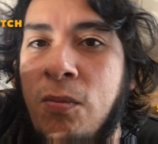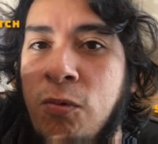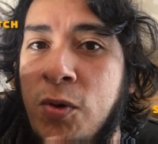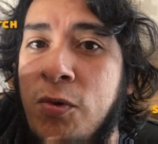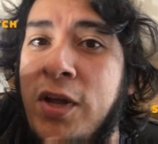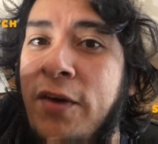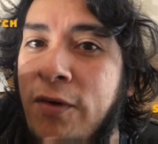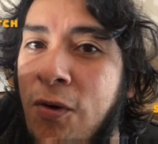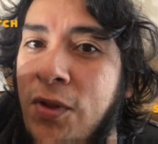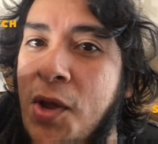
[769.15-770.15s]
We will have a
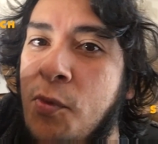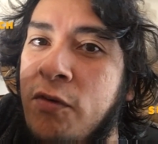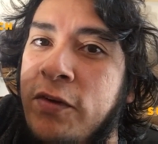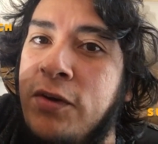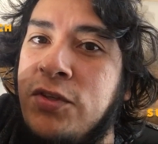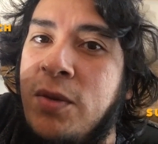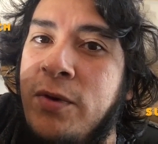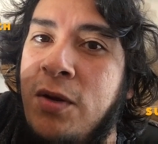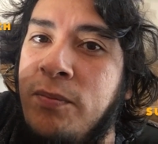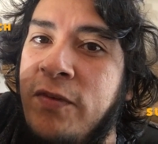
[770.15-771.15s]
whole lot more videos coming up.